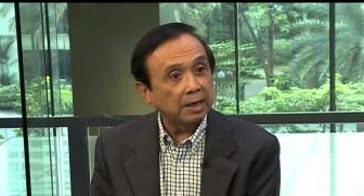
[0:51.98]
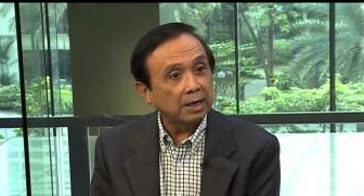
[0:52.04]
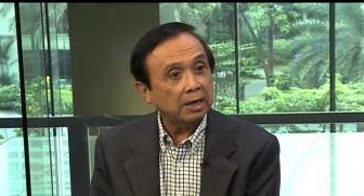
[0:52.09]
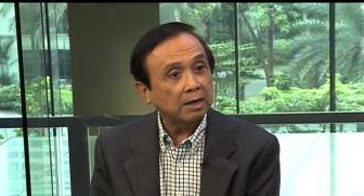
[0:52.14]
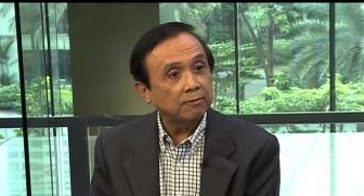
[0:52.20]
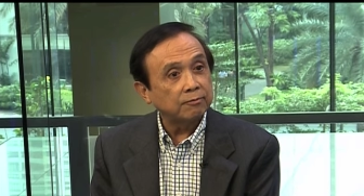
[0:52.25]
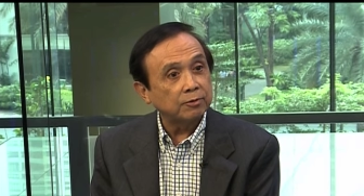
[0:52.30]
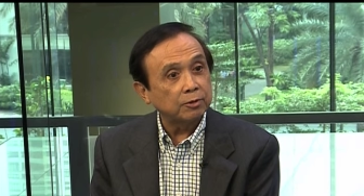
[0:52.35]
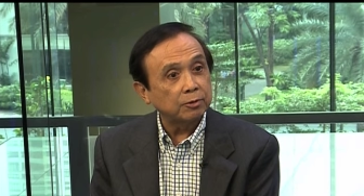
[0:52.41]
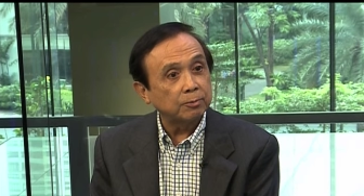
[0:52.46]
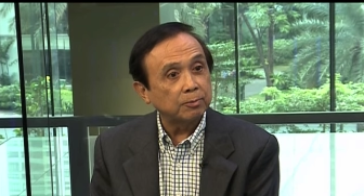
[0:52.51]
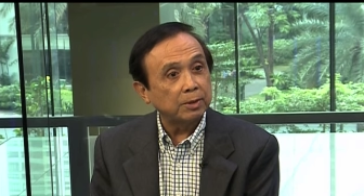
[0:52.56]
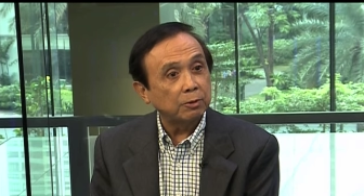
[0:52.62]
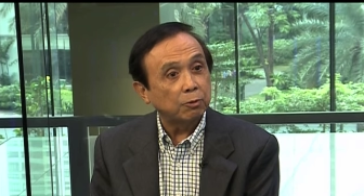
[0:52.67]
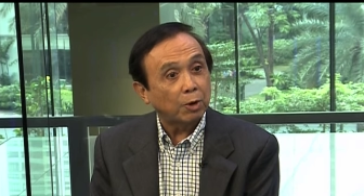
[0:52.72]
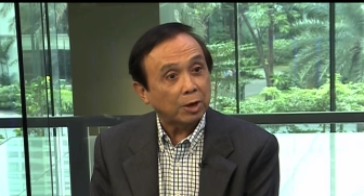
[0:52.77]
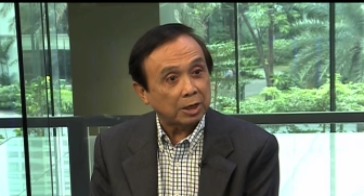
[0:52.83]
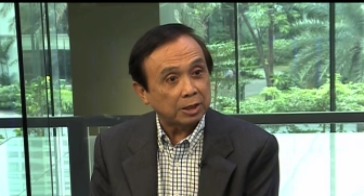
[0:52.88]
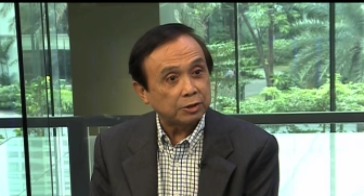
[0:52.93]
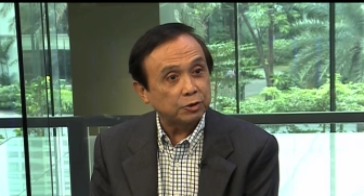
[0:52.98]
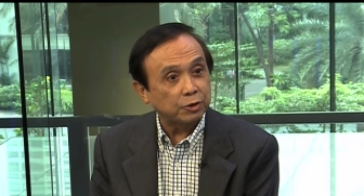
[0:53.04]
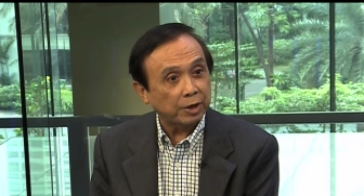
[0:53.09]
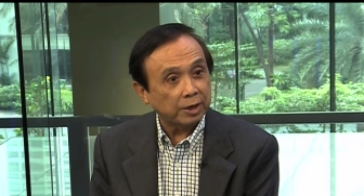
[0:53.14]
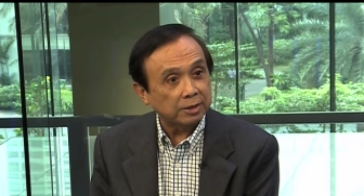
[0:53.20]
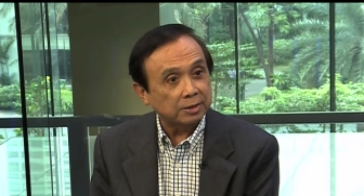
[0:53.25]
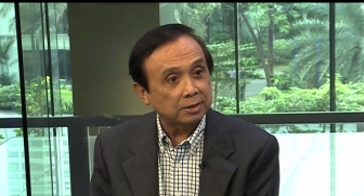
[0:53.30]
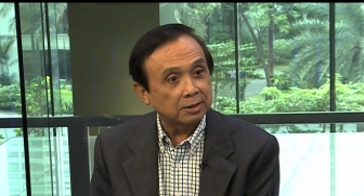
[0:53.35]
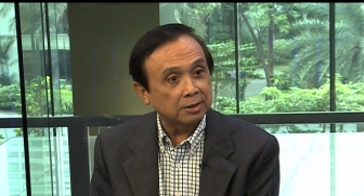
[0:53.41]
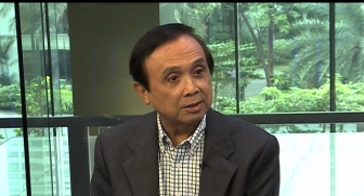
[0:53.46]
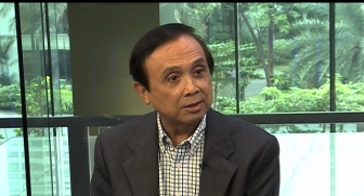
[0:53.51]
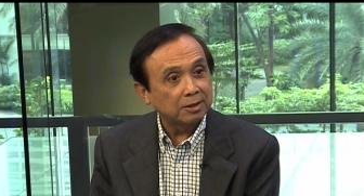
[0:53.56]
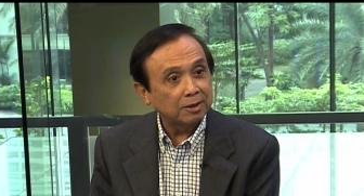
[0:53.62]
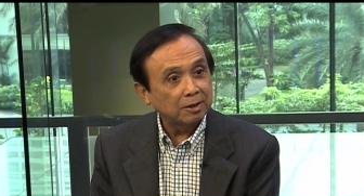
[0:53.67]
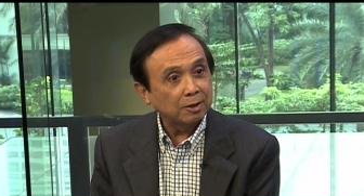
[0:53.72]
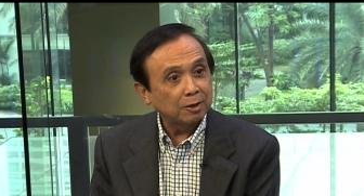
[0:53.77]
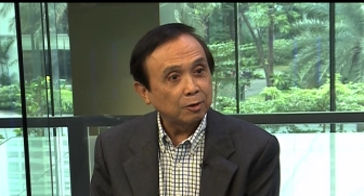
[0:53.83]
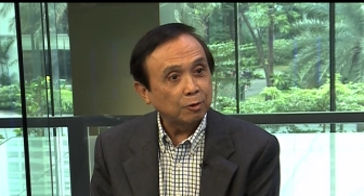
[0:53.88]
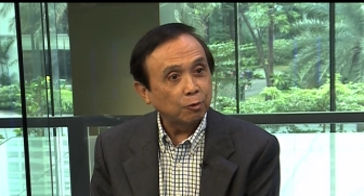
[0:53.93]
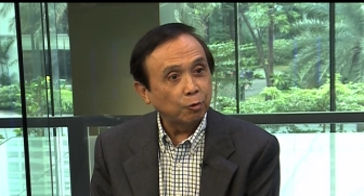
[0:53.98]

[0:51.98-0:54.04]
have to be well educated, mm.